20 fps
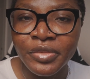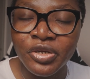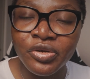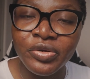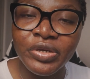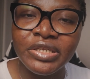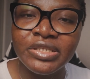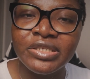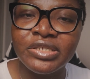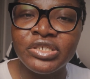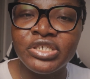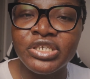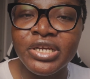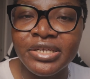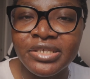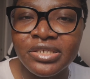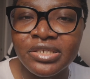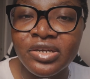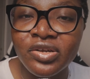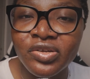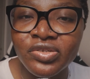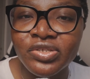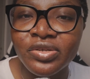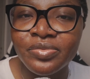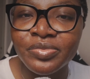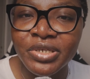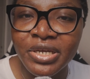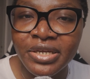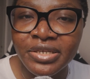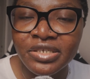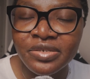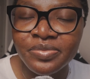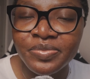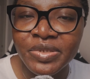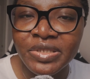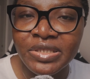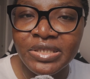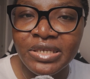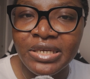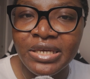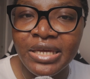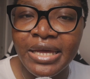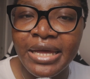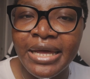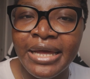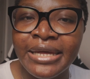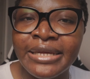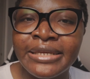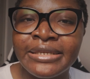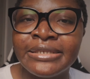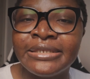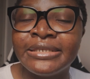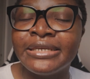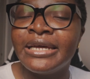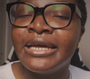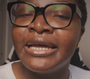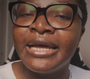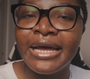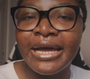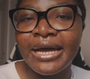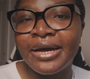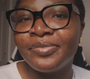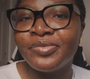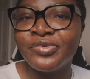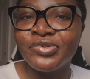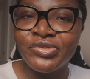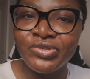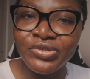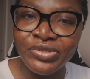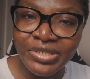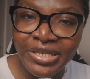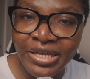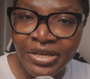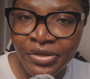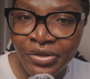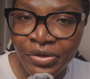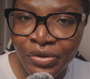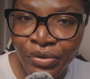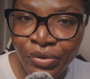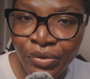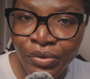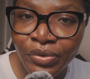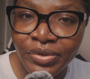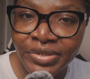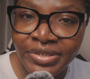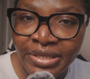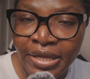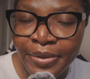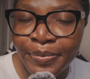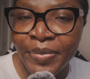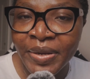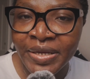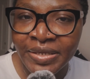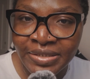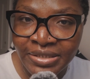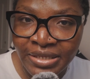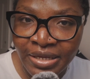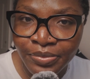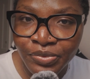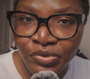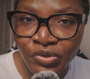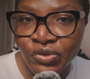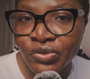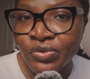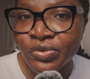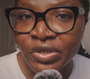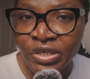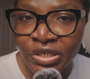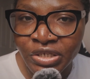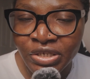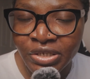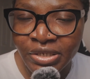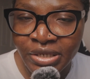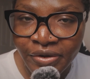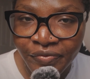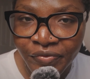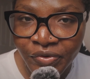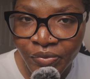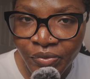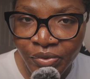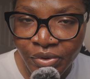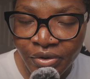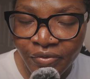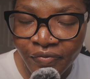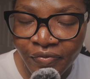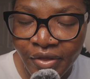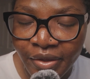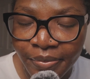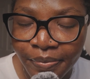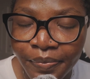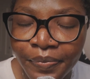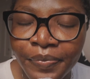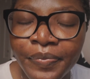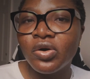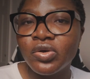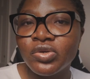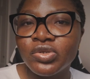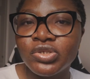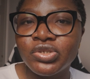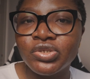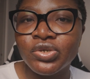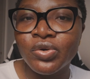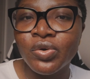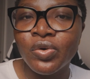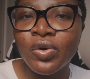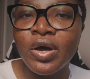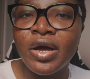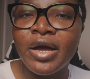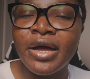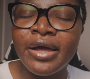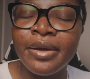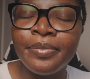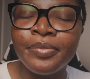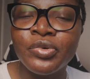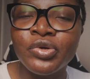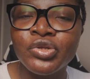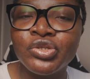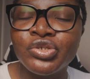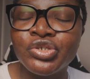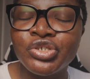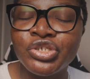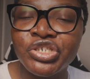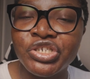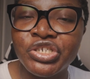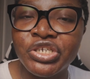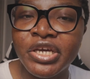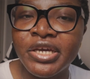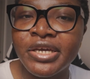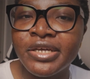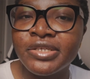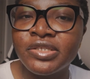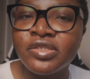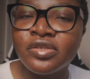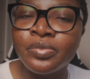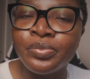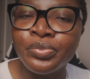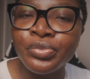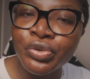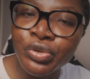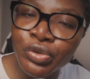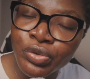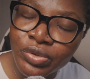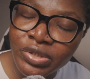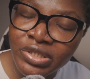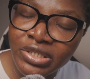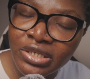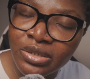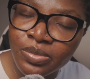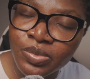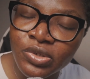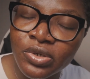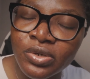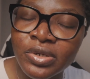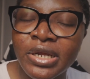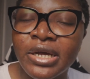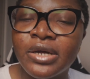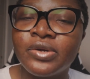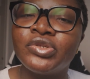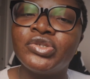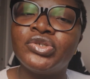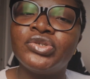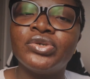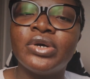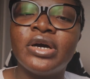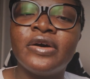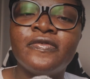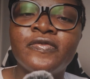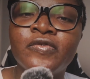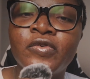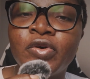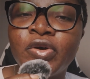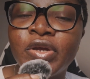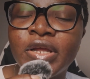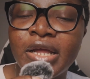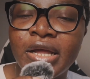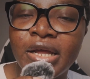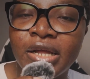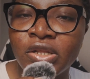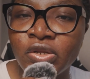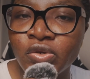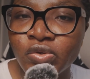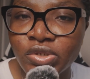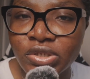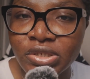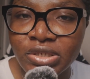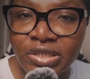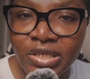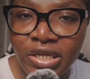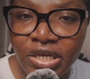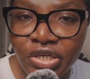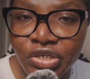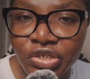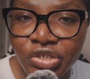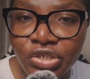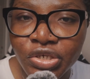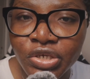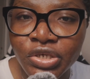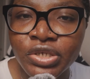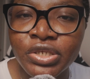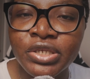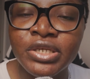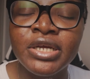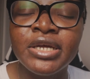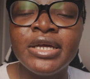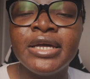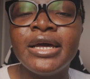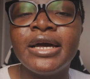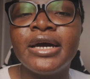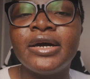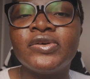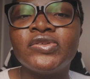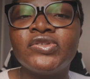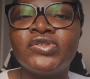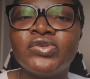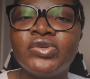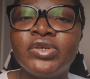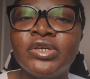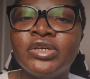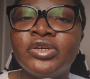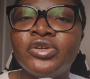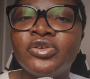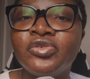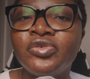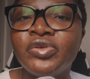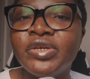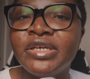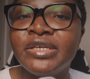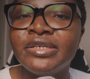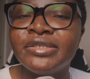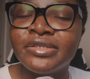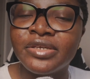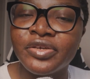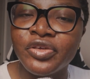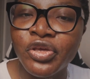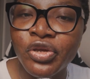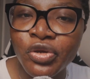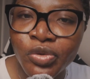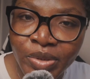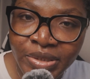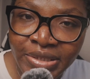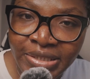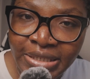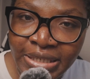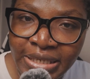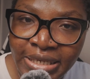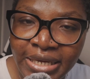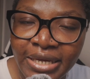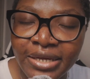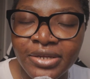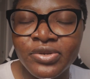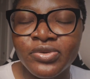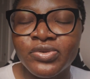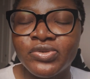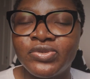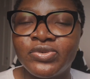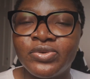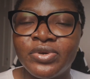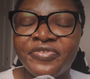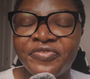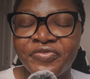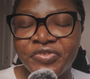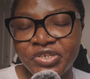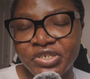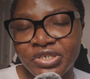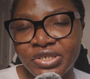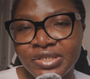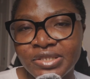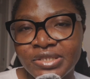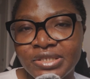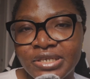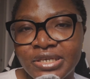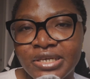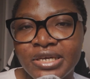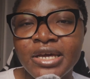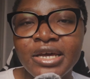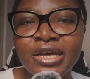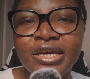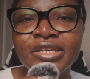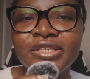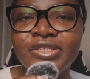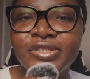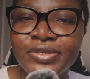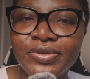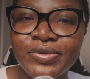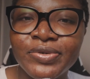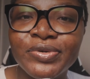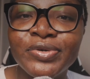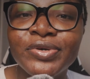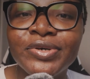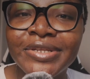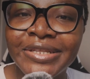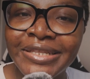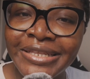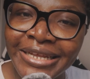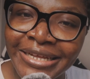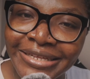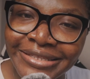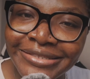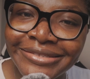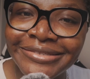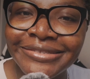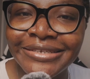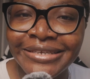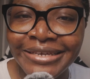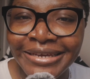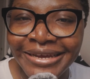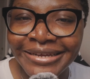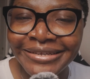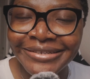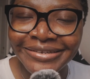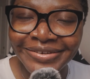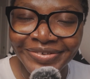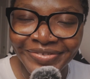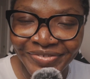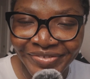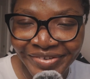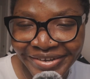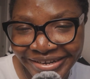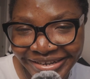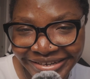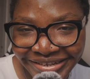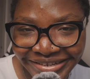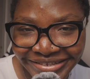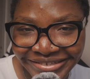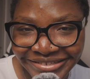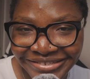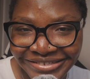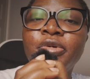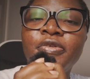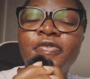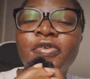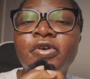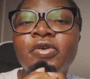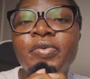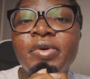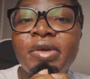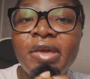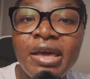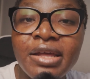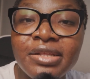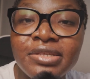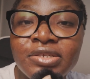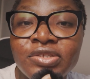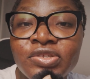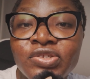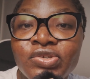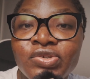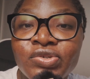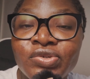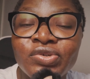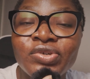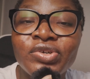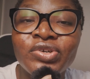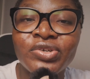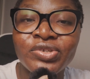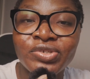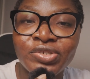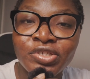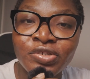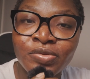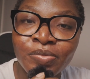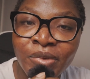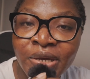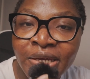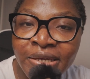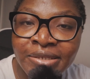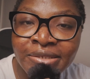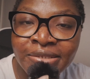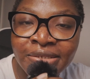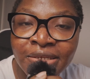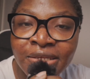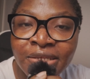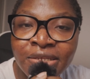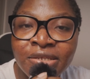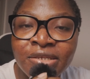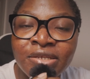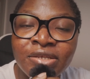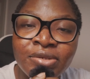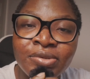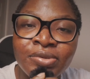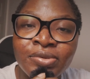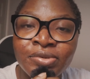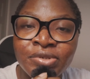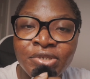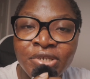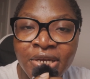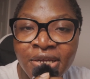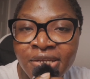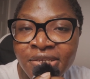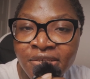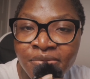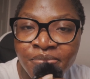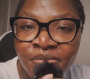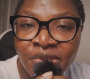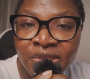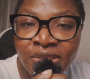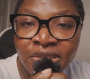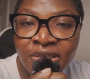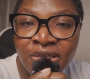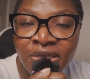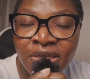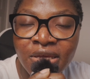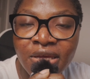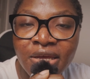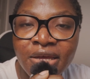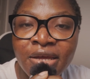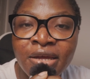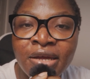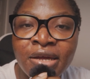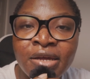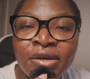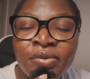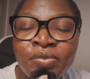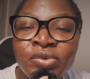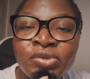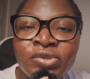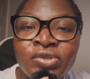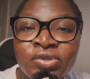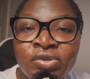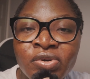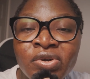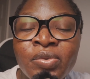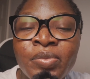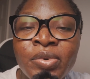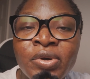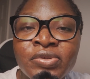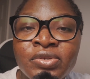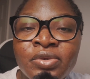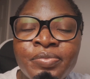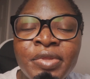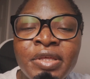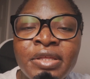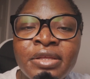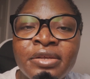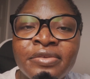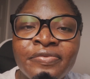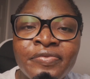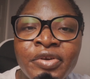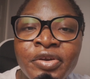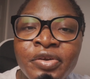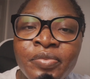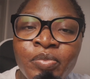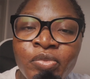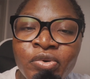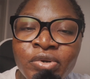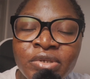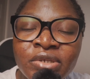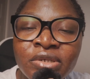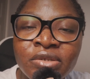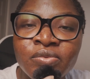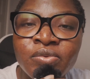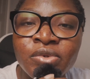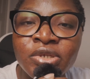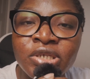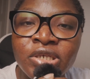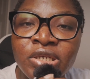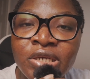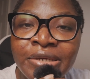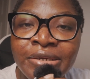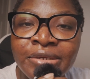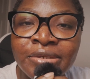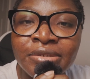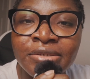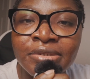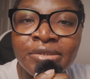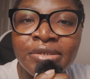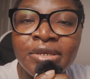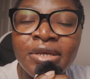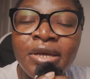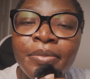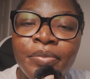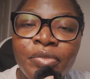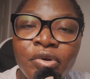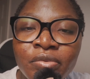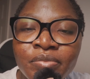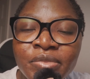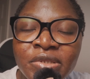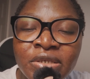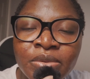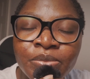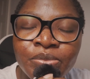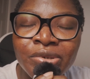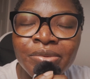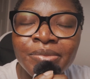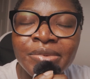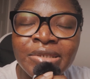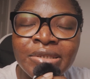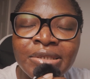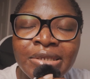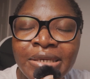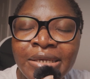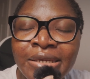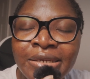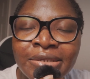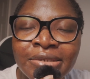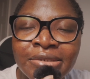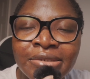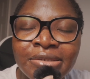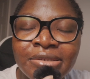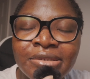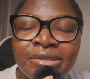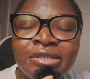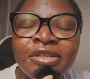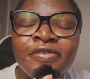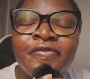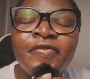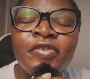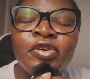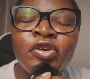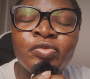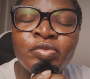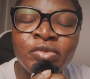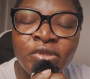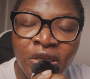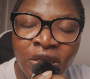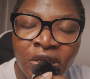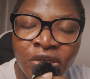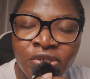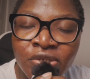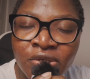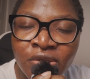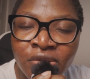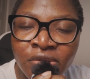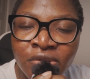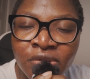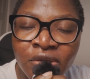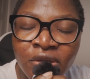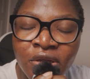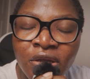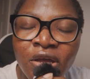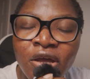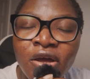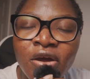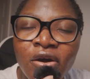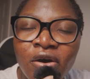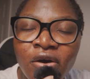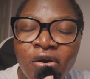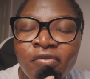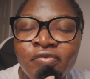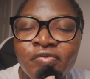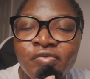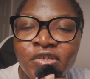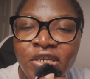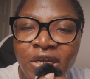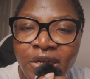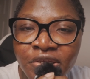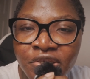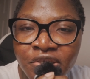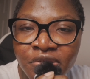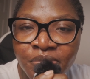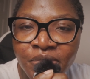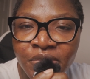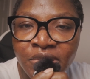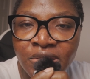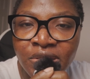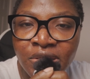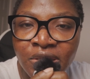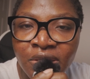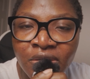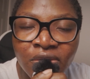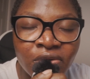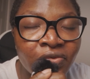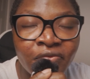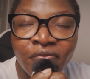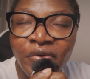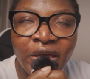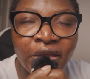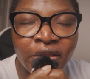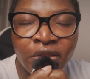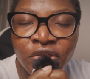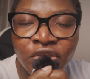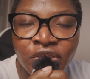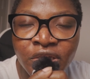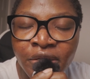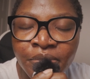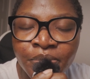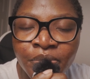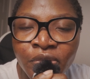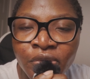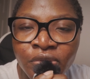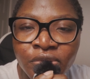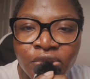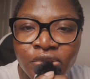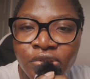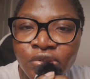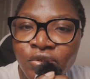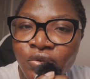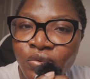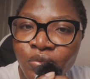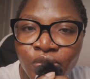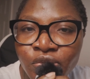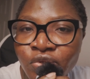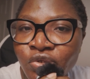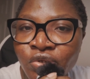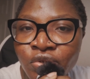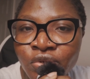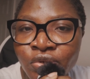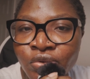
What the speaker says: creating custom ChatGPT, and I'm going to take you step by step through each and every one of them. Also, I'm going to share some pro tips on how to avoid hallucination, how to increase security and also efficiency. So let's get right in. Before we get into customizing your ChatGPT, I want to talk about something that is very important, which is prompting. Prompting is the foundation of ChatGPT, of any chatbot you want to